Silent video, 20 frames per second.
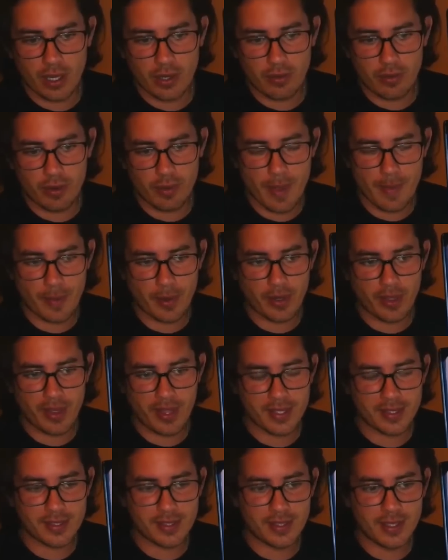Remember
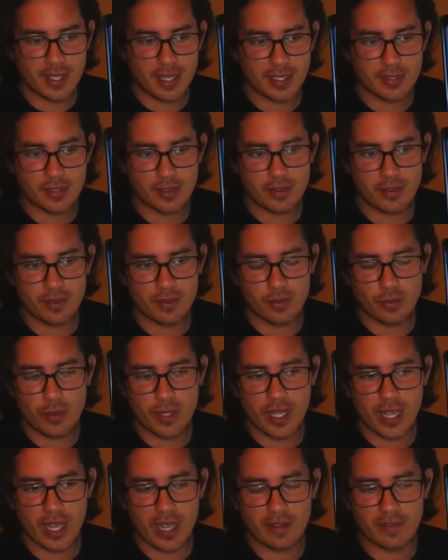this, that
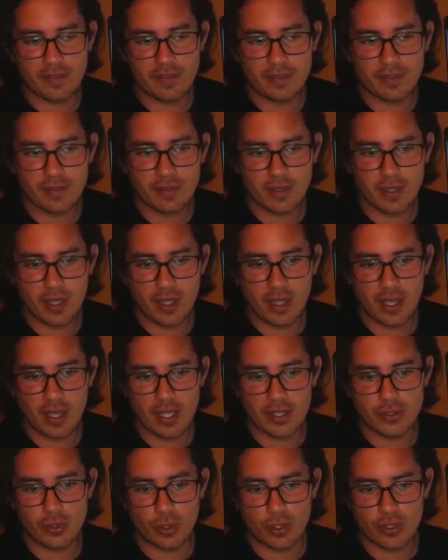we have a
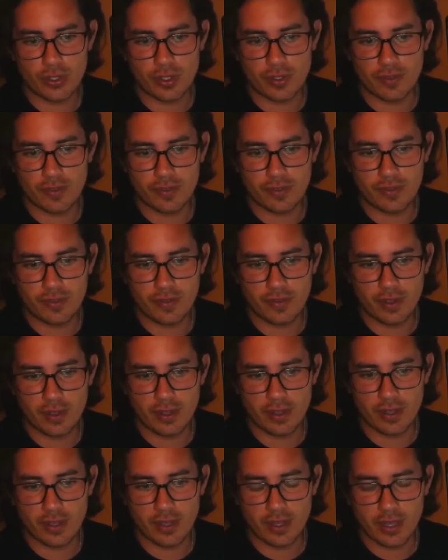source of
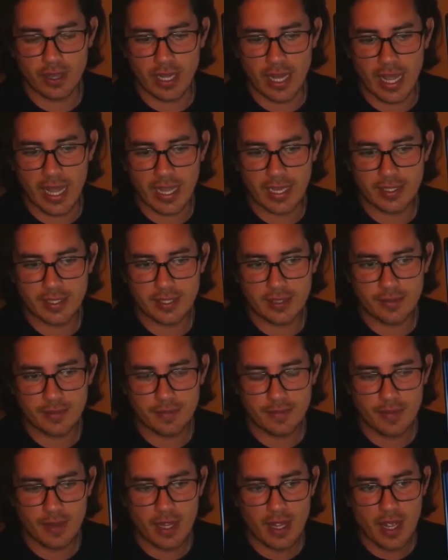light,
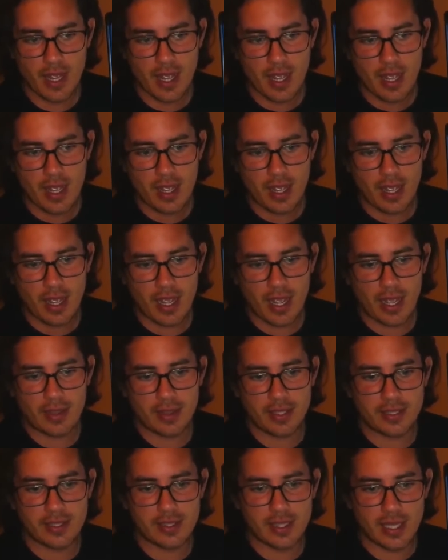
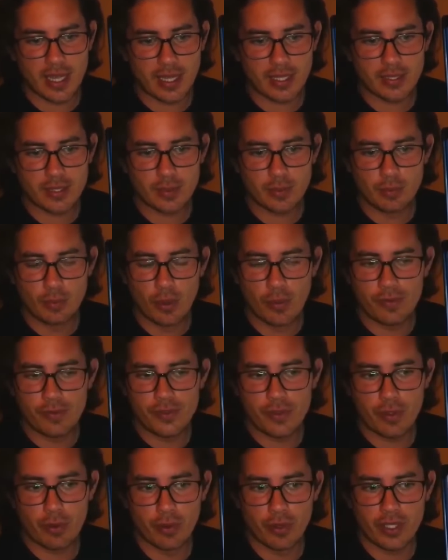and this light moves
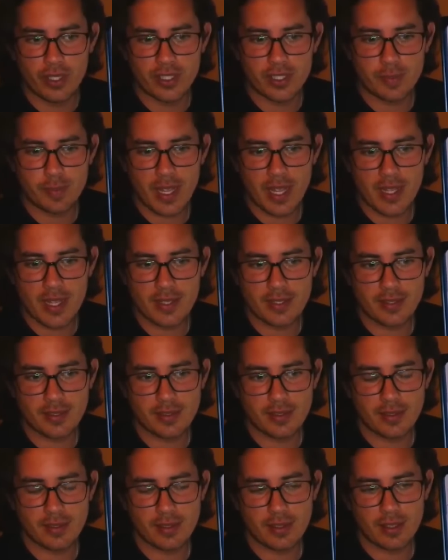through the
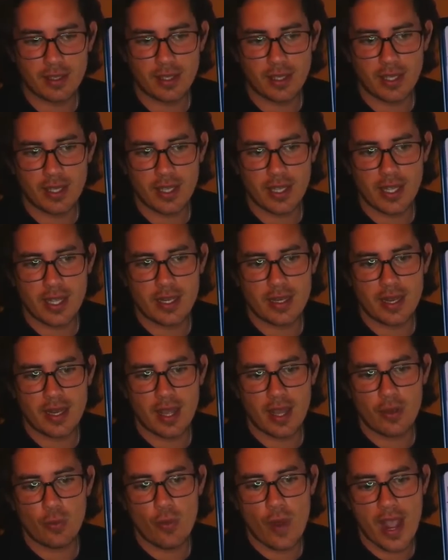space
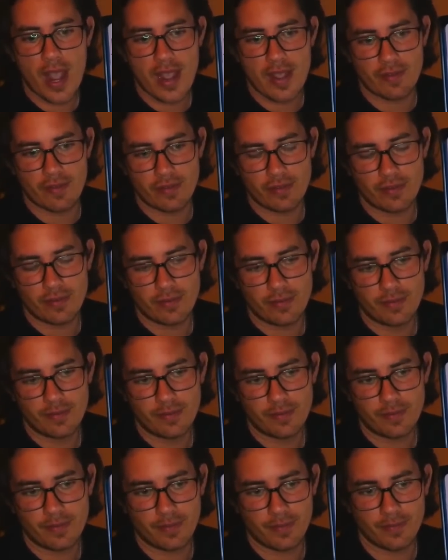in a wave.
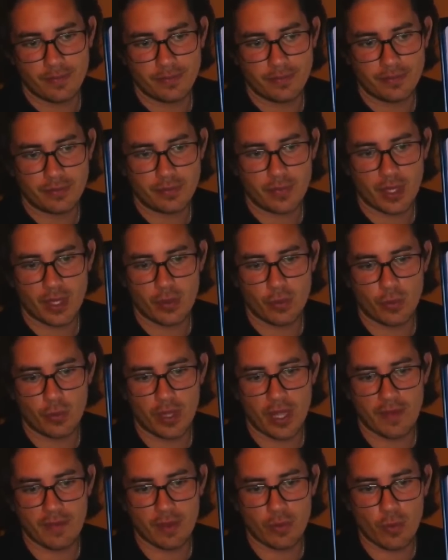We
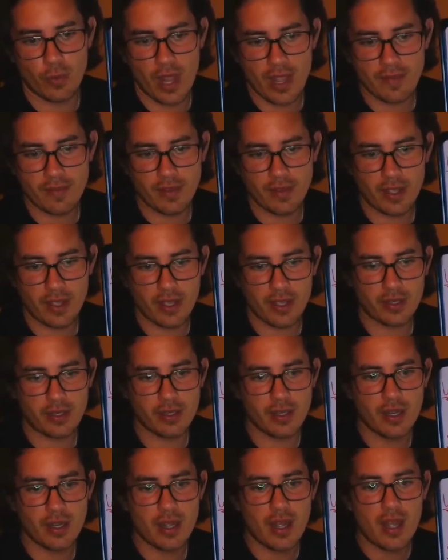have a wave
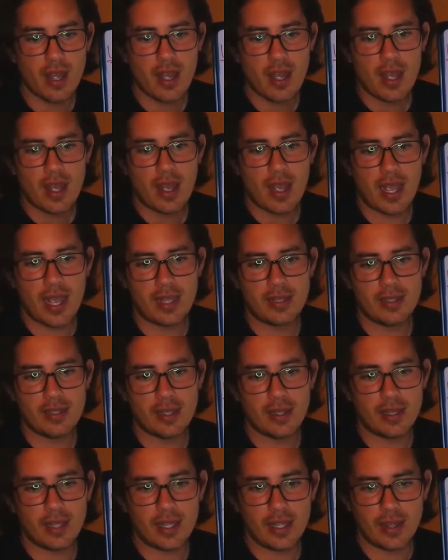here,
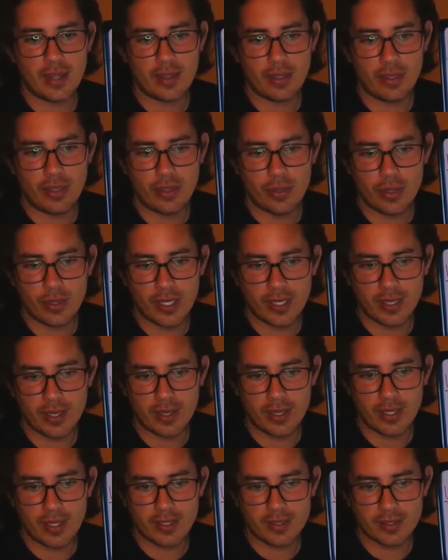and during
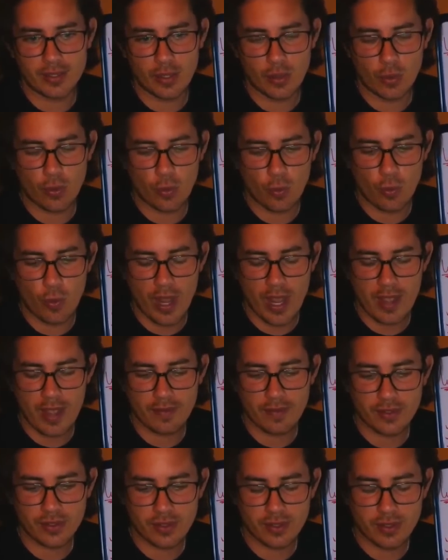these
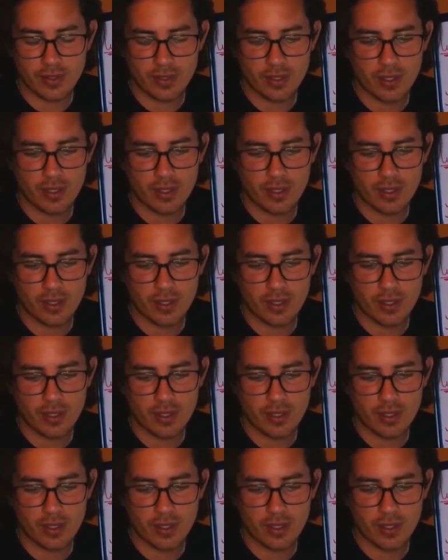waves